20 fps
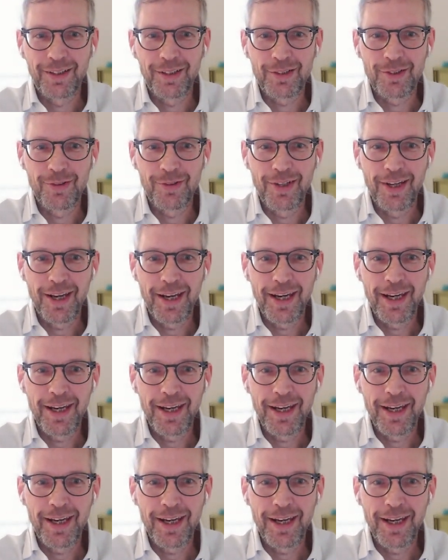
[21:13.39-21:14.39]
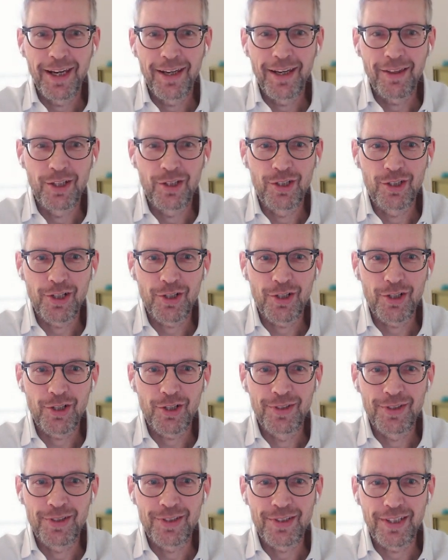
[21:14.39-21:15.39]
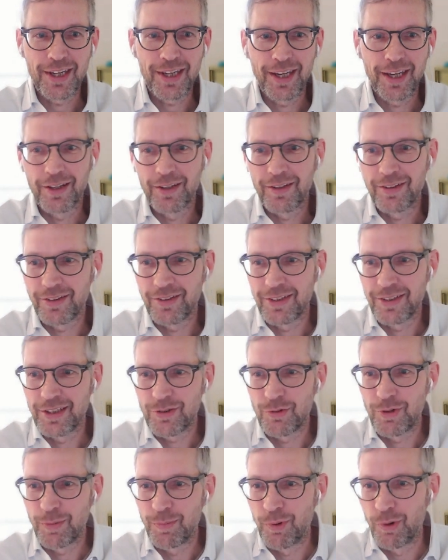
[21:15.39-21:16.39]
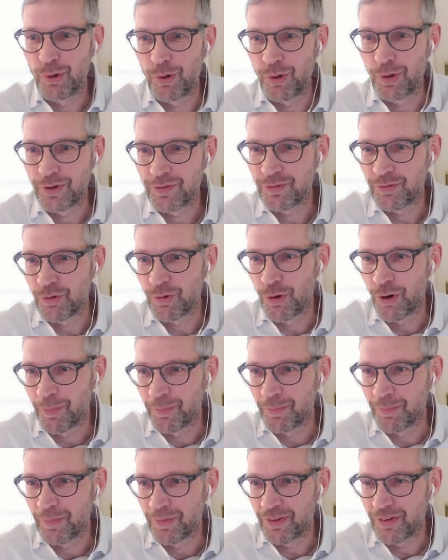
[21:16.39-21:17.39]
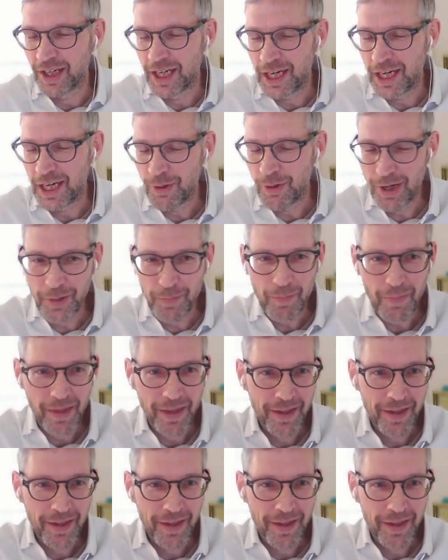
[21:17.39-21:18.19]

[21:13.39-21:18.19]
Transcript: today, the 3 judgments and this report from the hearing.